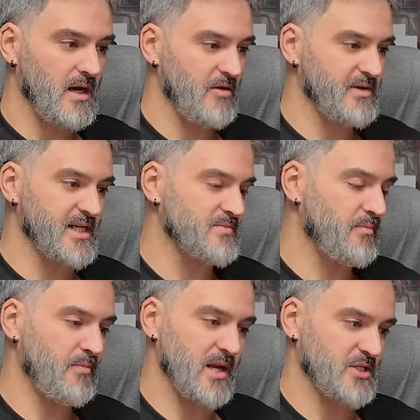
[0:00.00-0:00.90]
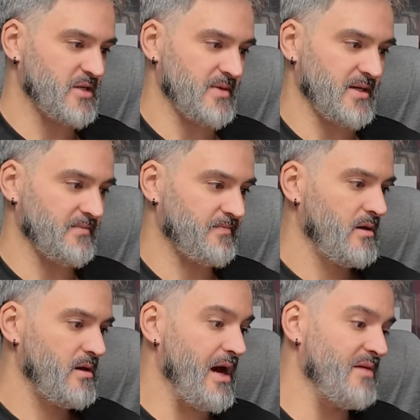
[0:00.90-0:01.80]
Aries, bless you, mate.
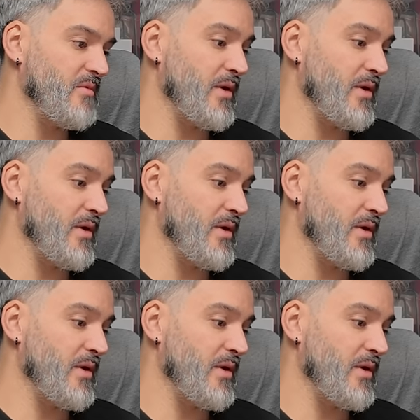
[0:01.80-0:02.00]
And then we